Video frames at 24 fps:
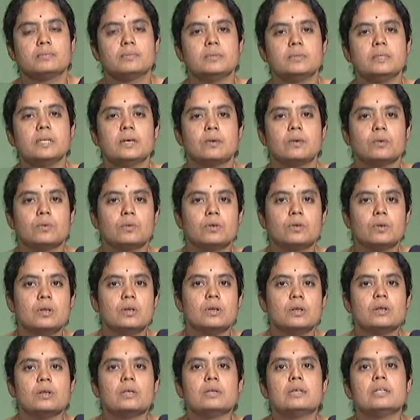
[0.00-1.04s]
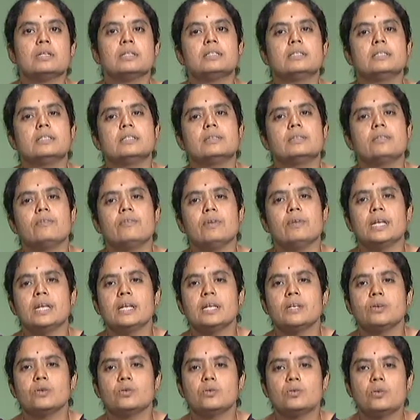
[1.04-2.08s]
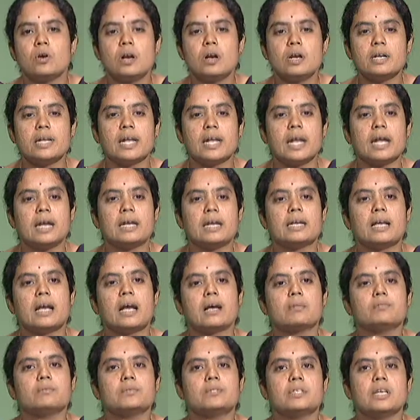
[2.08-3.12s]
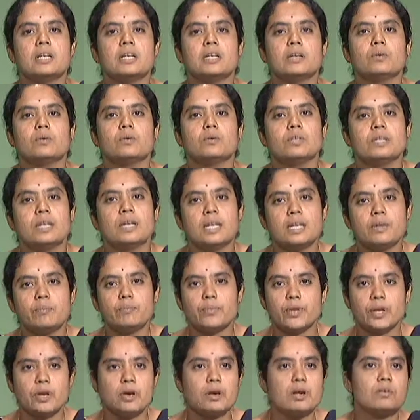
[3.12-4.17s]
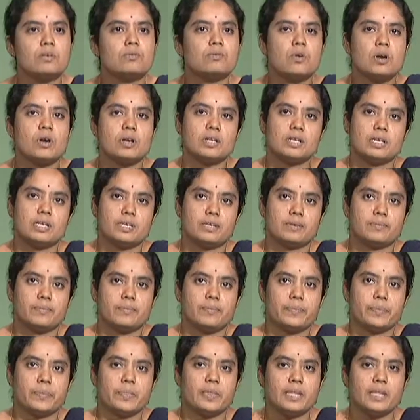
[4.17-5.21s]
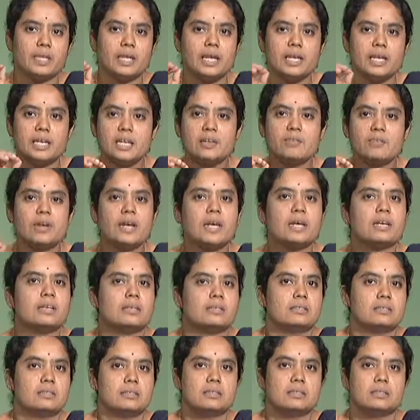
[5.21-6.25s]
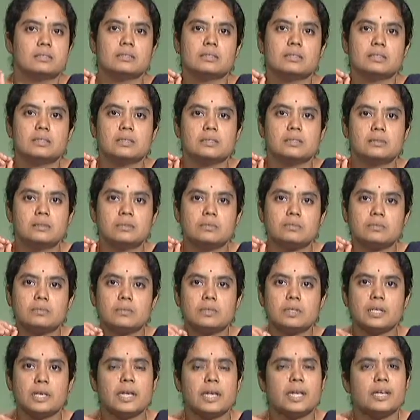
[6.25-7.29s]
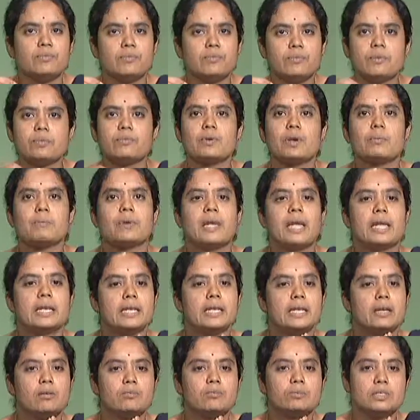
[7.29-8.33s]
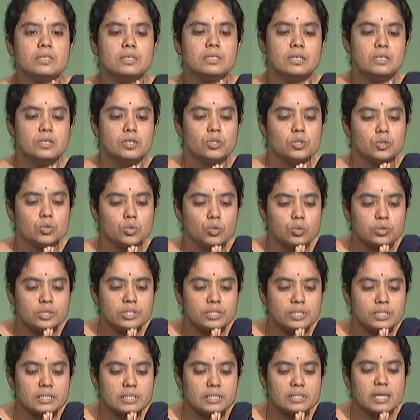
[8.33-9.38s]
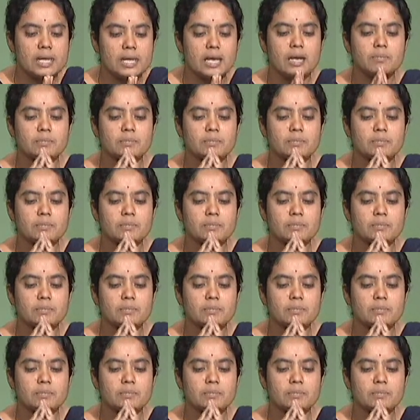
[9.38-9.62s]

Now, we do not get absolutely pure water anywhere from any of the sources.